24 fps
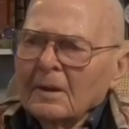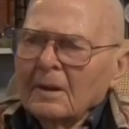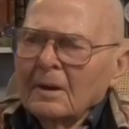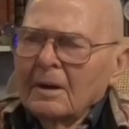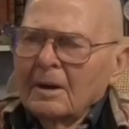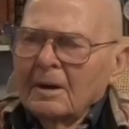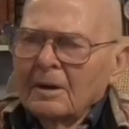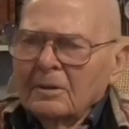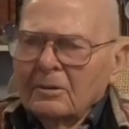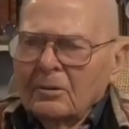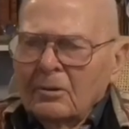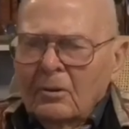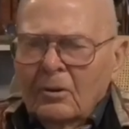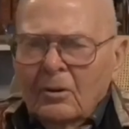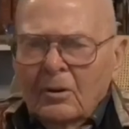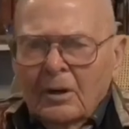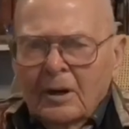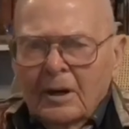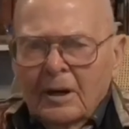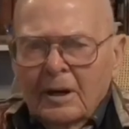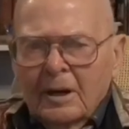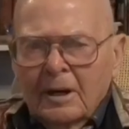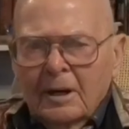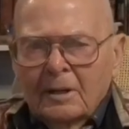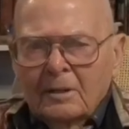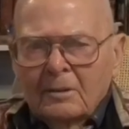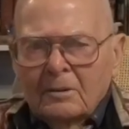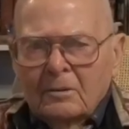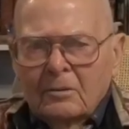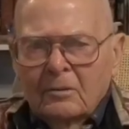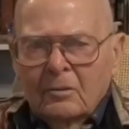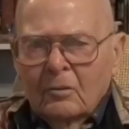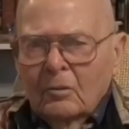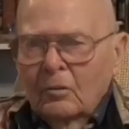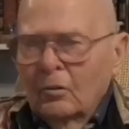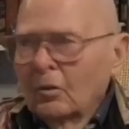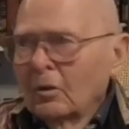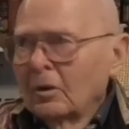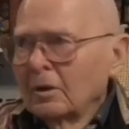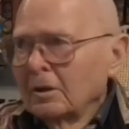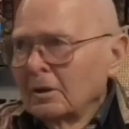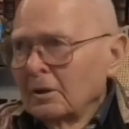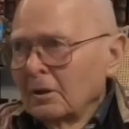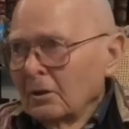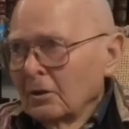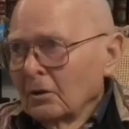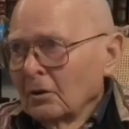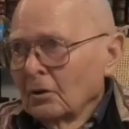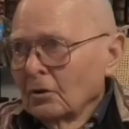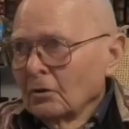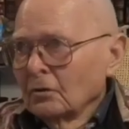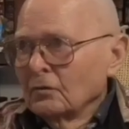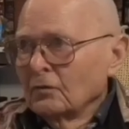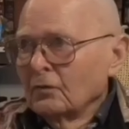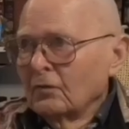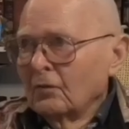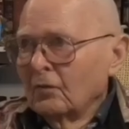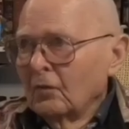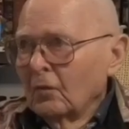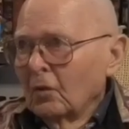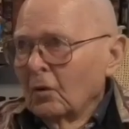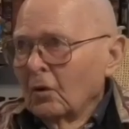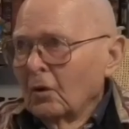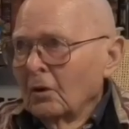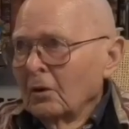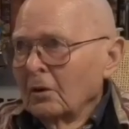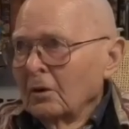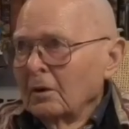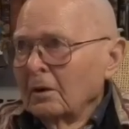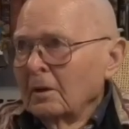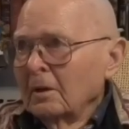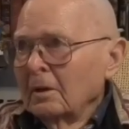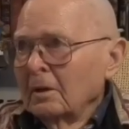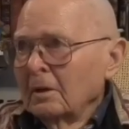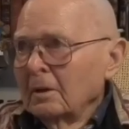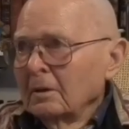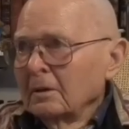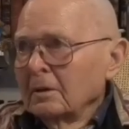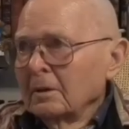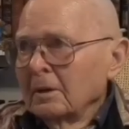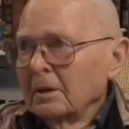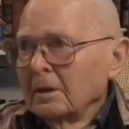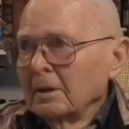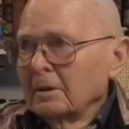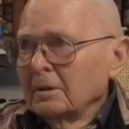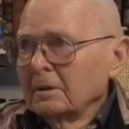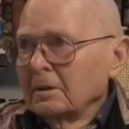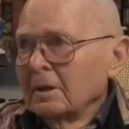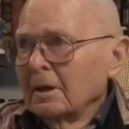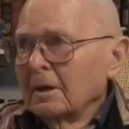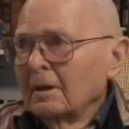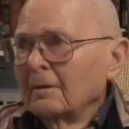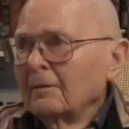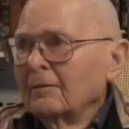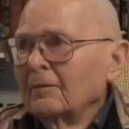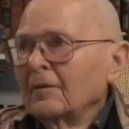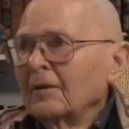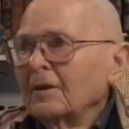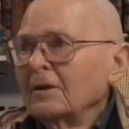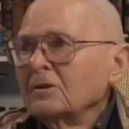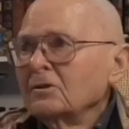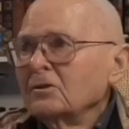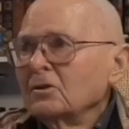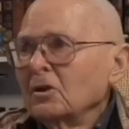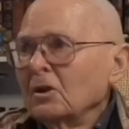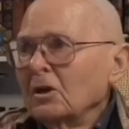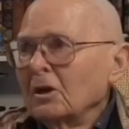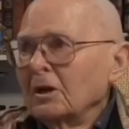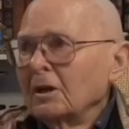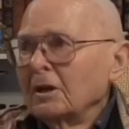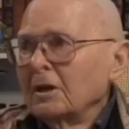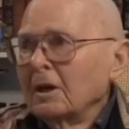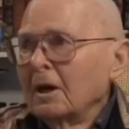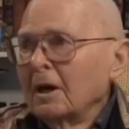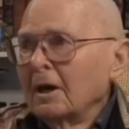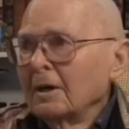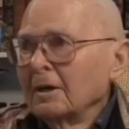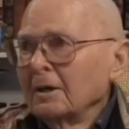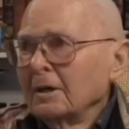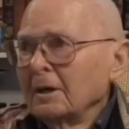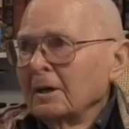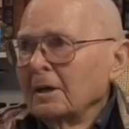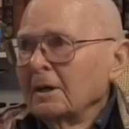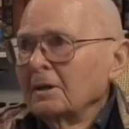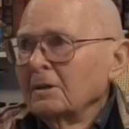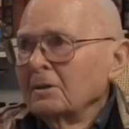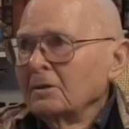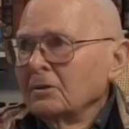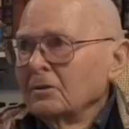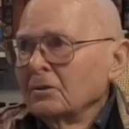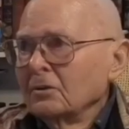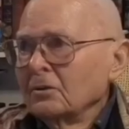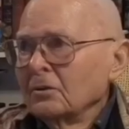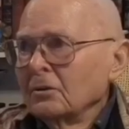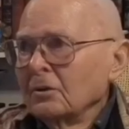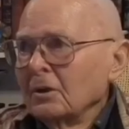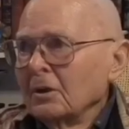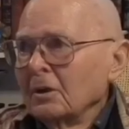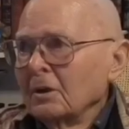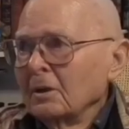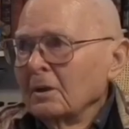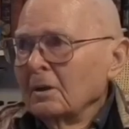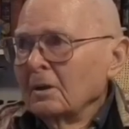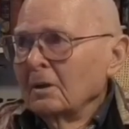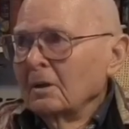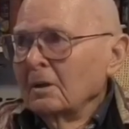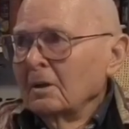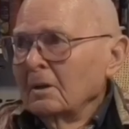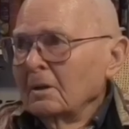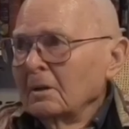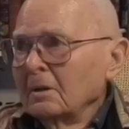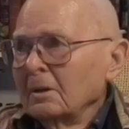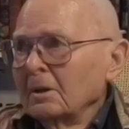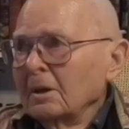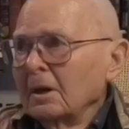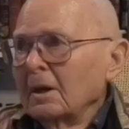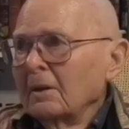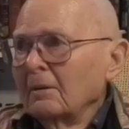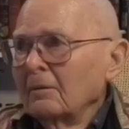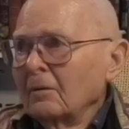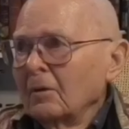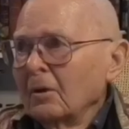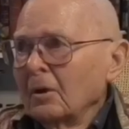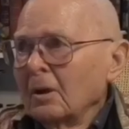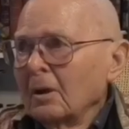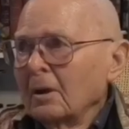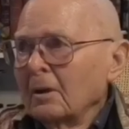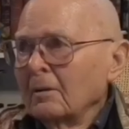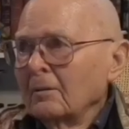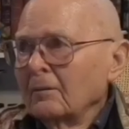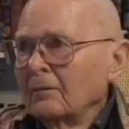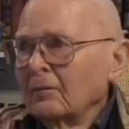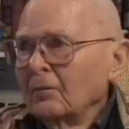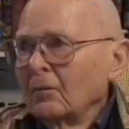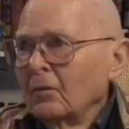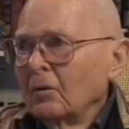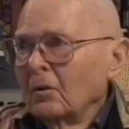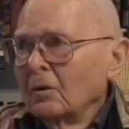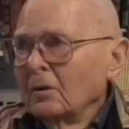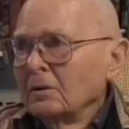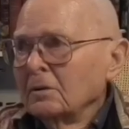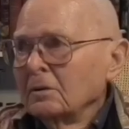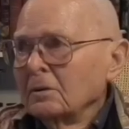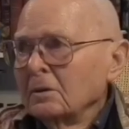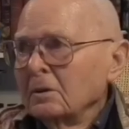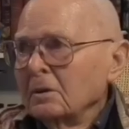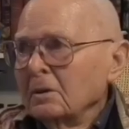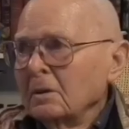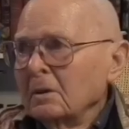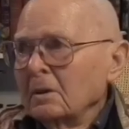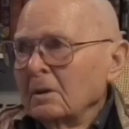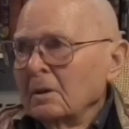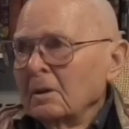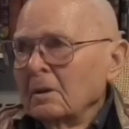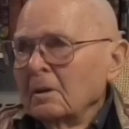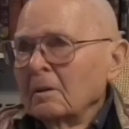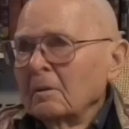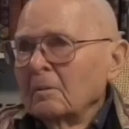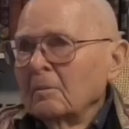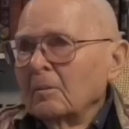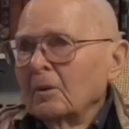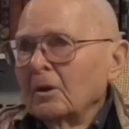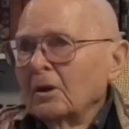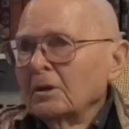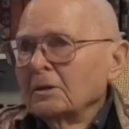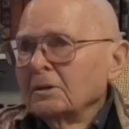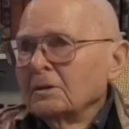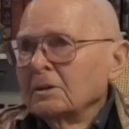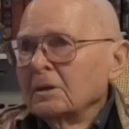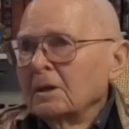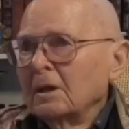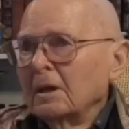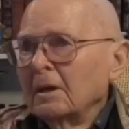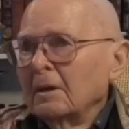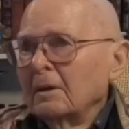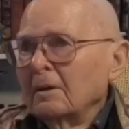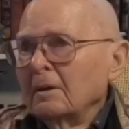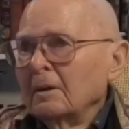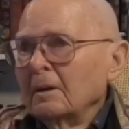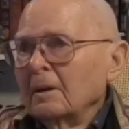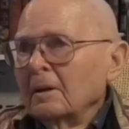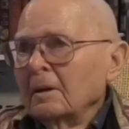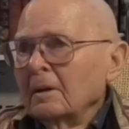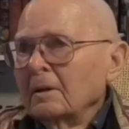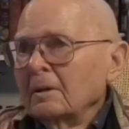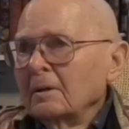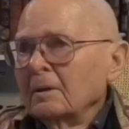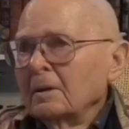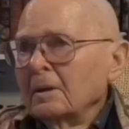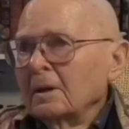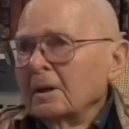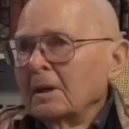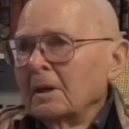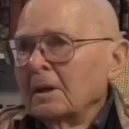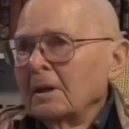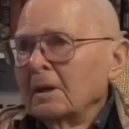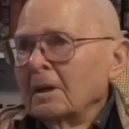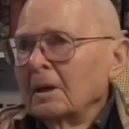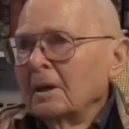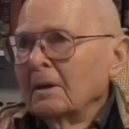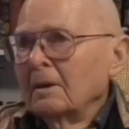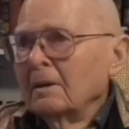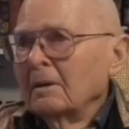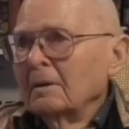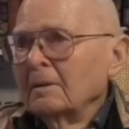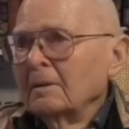I know I had one of those four that eventually got into the Naval Air Force, mm -hmm. but uh, they uh,